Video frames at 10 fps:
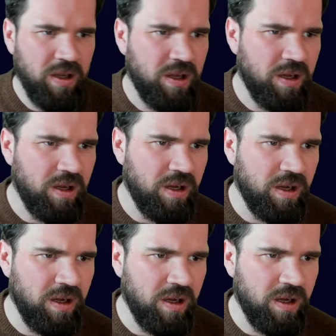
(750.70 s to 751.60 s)

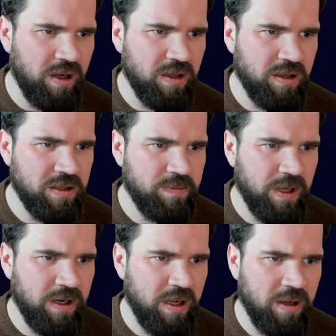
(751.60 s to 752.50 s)

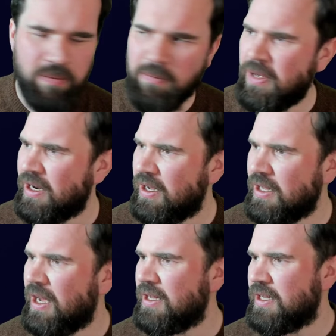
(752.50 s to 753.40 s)
Display name meta.
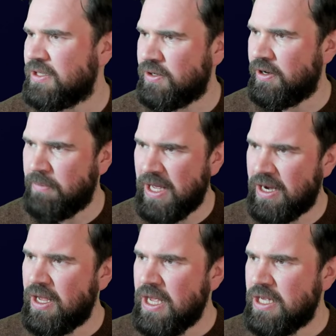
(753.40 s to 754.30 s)
Yeah, sorry,
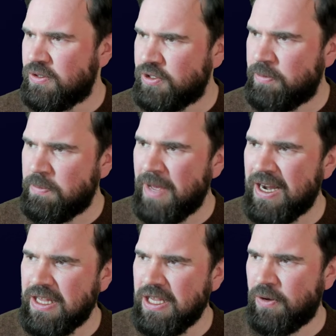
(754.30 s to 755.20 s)
meta. So it should be
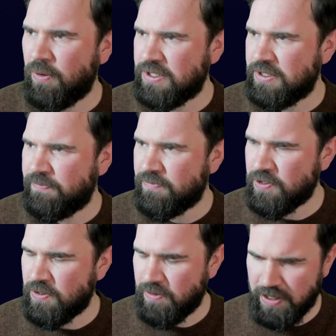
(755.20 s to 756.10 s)
meta equals.
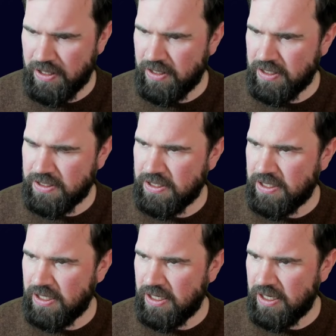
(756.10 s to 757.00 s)
So this is
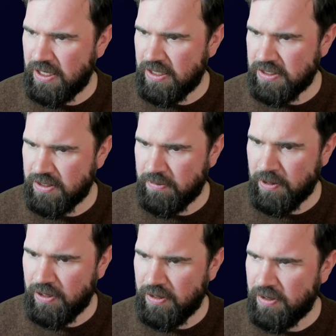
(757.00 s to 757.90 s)
the bug.